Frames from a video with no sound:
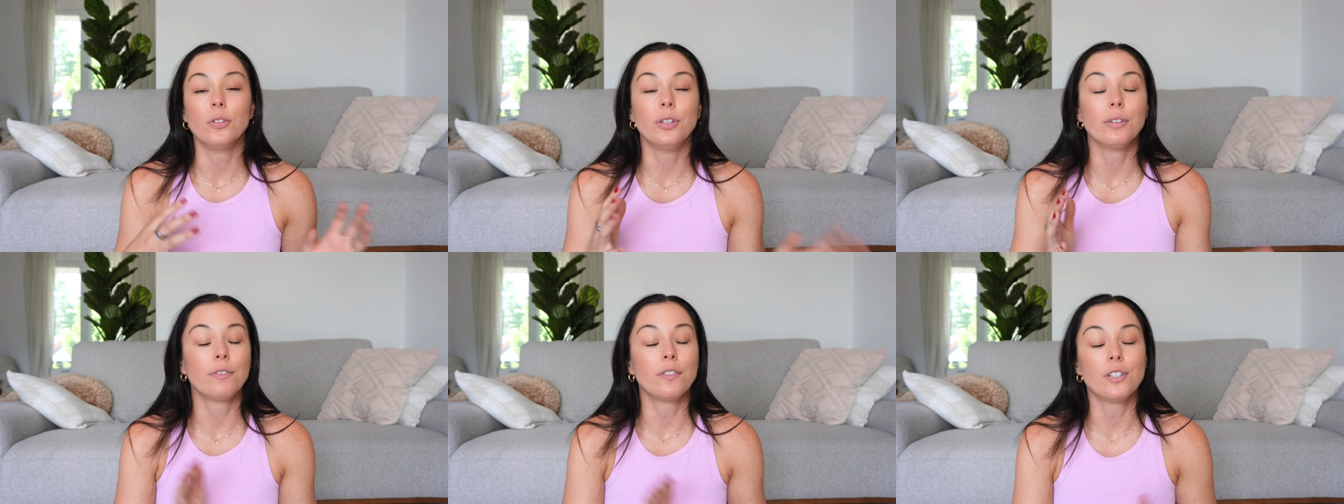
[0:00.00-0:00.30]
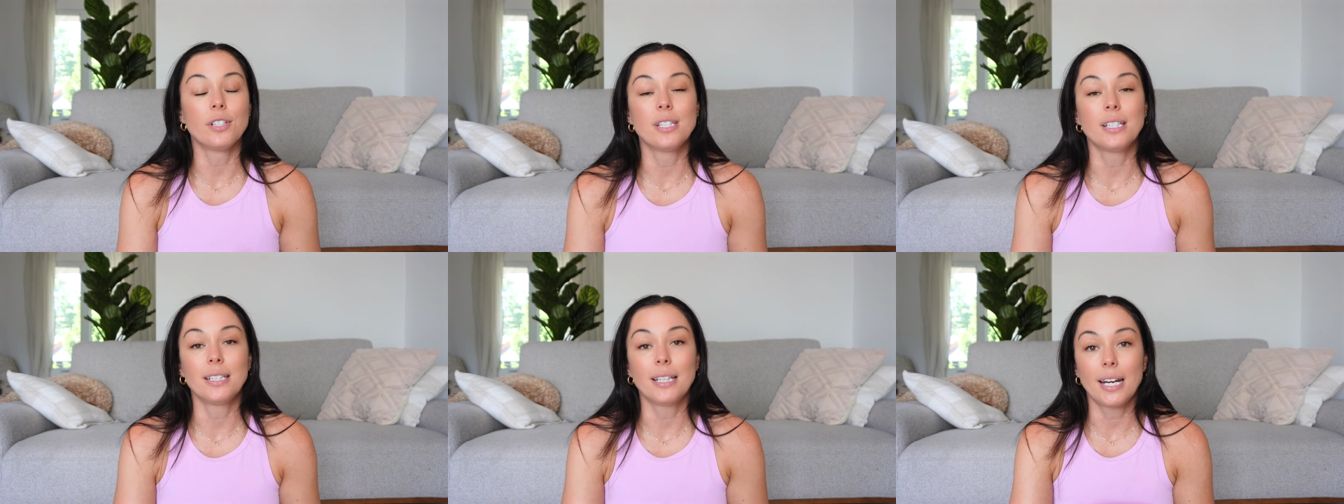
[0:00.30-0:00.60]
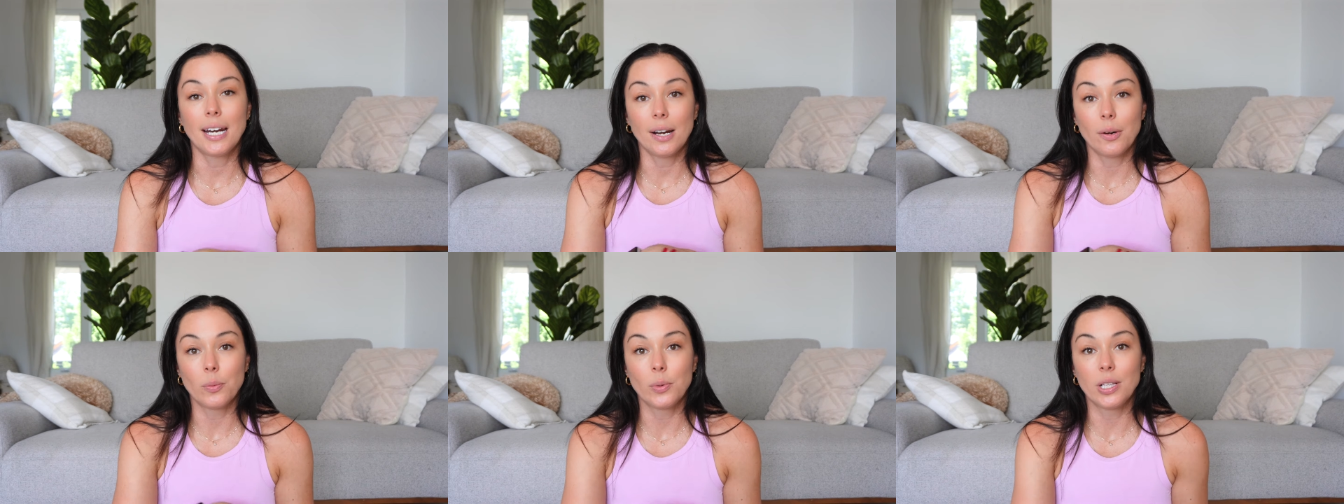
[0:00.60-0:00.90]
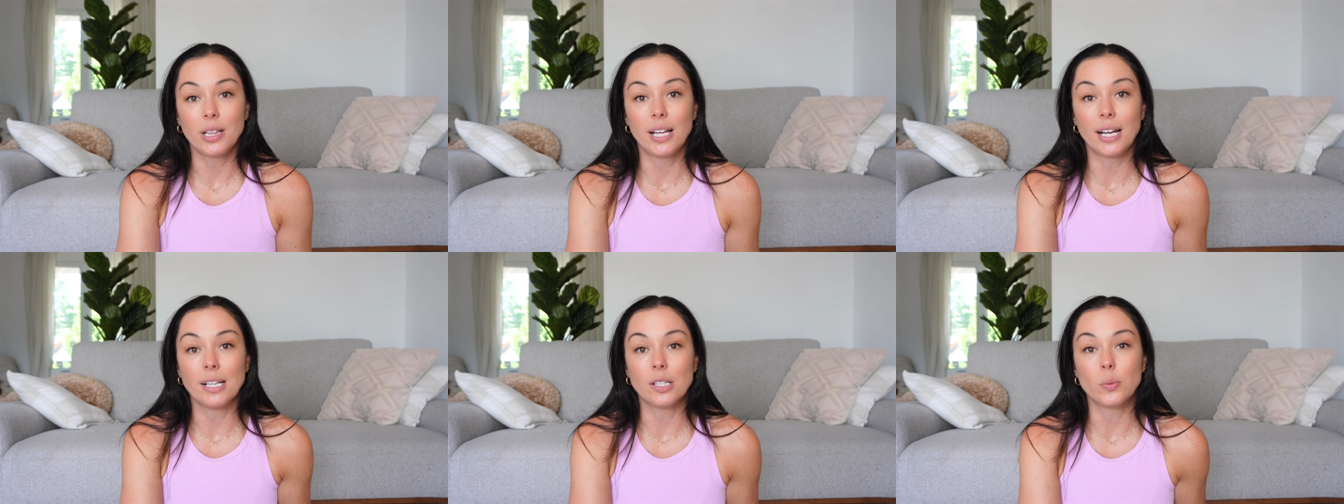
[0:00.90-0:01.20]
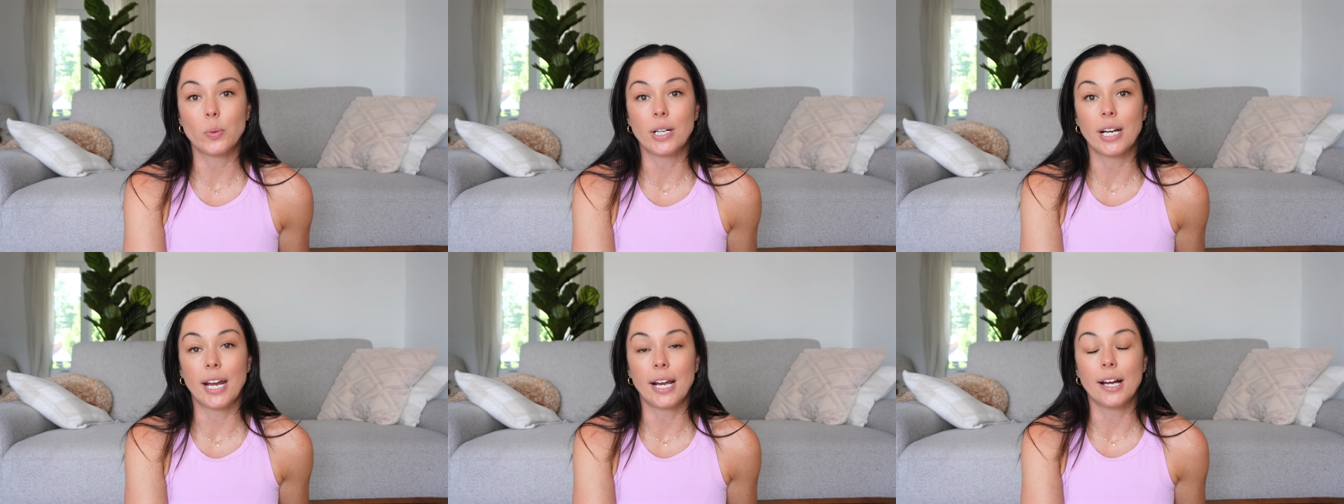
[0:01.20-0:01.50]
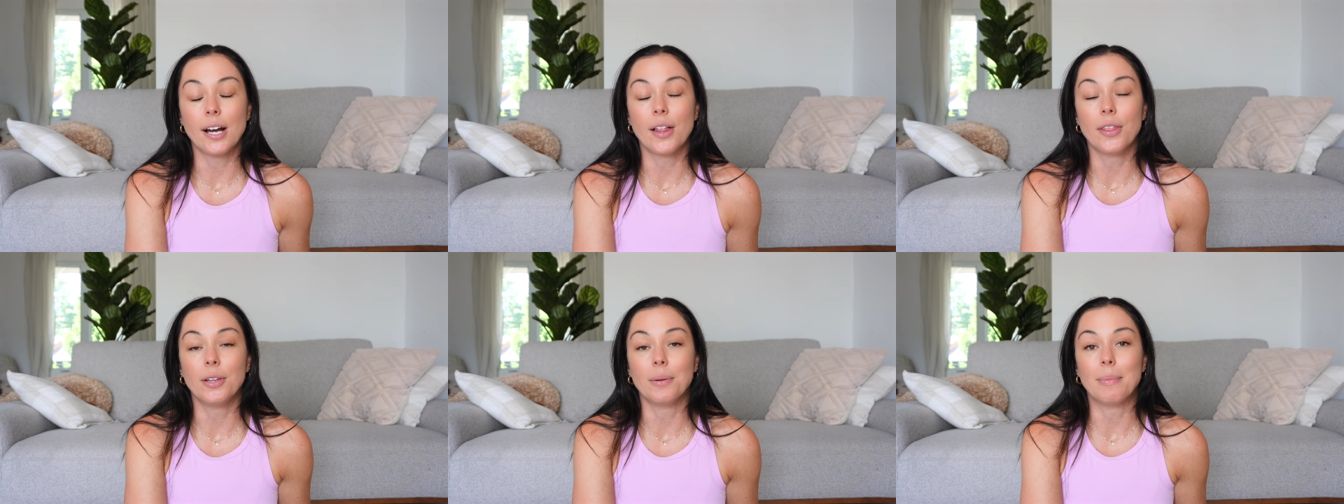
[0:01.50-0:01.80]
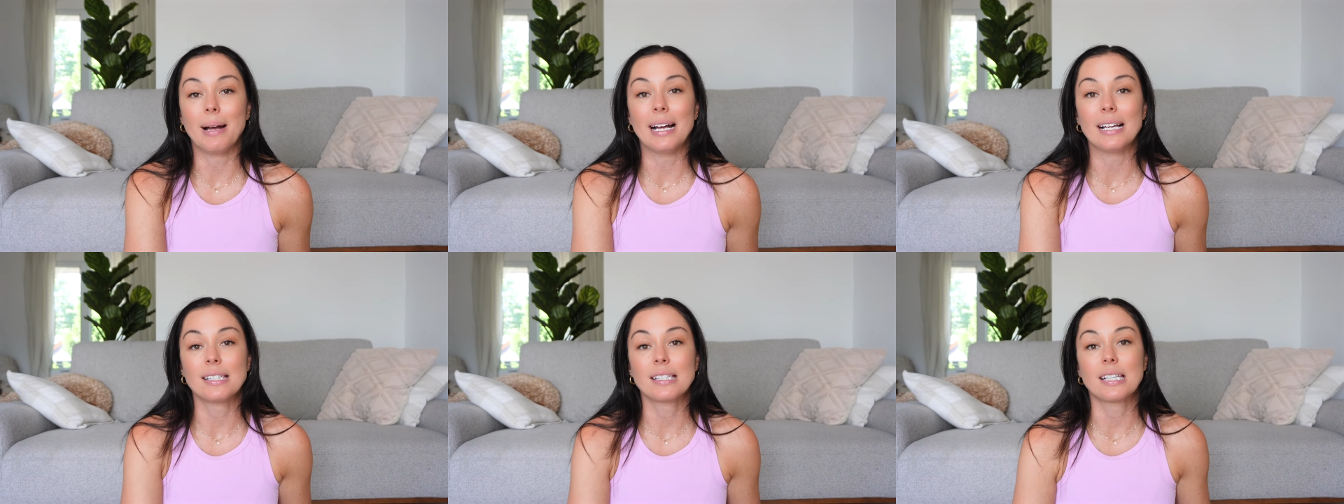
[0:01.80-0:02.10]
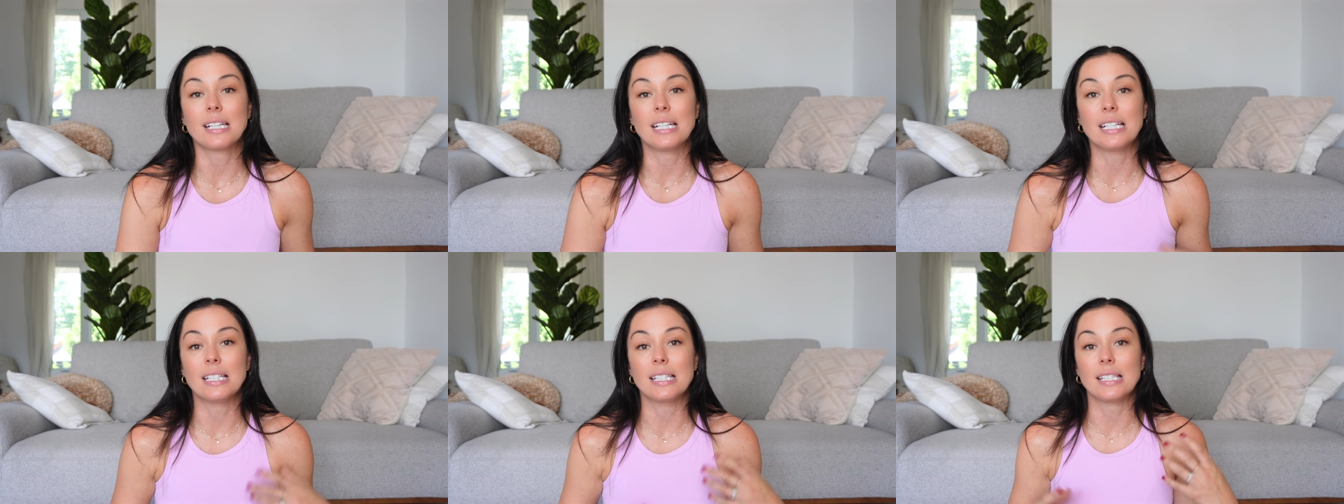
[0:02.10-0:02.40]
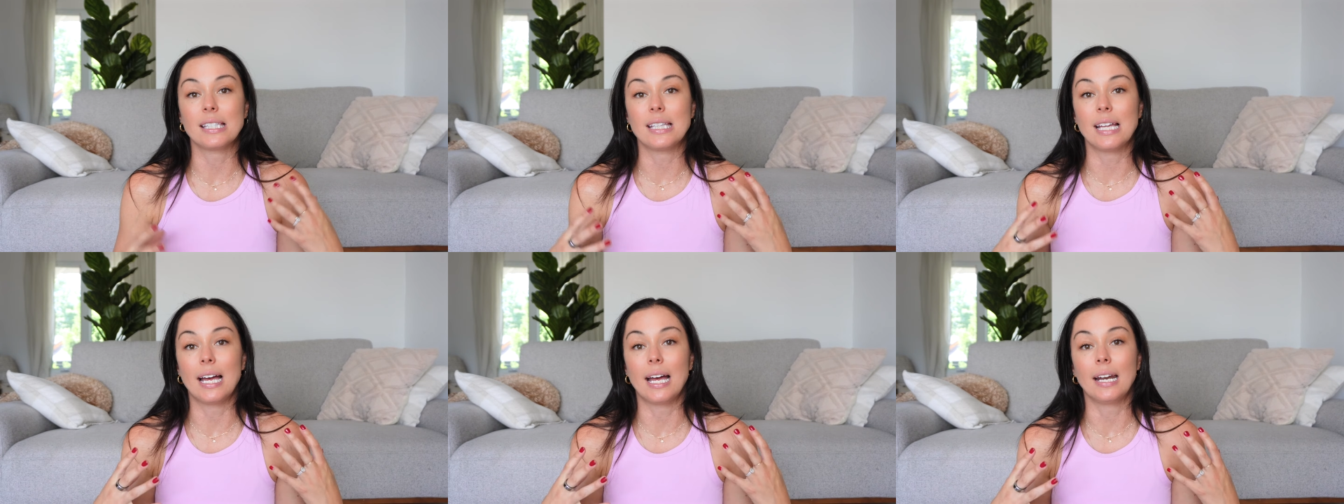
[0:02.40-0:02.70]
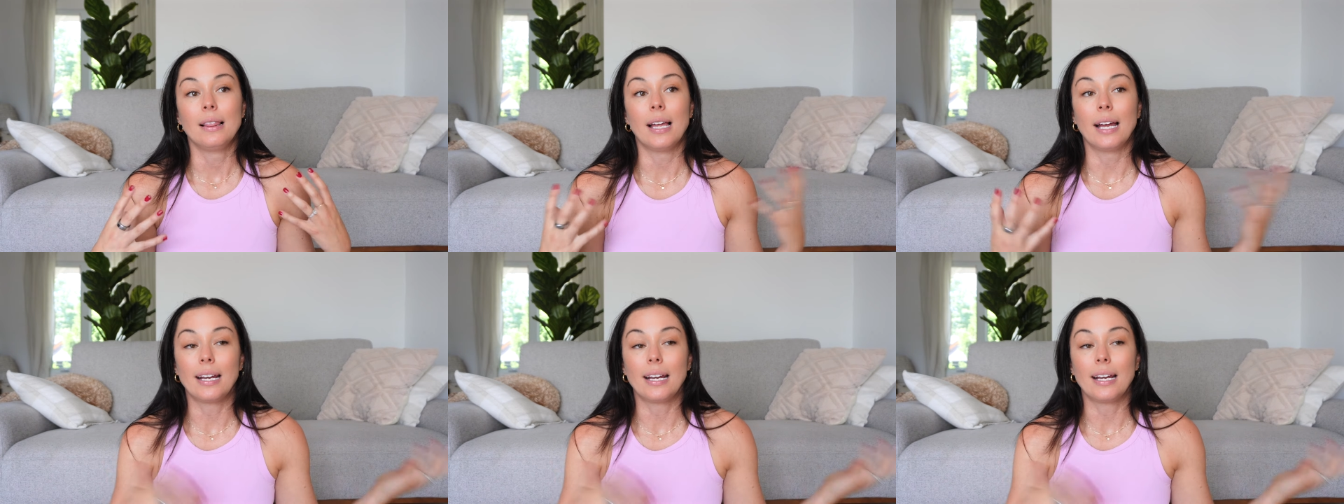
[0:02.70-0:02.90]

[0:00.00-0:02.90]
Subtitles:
The first thing that I realized when I got the mask is that,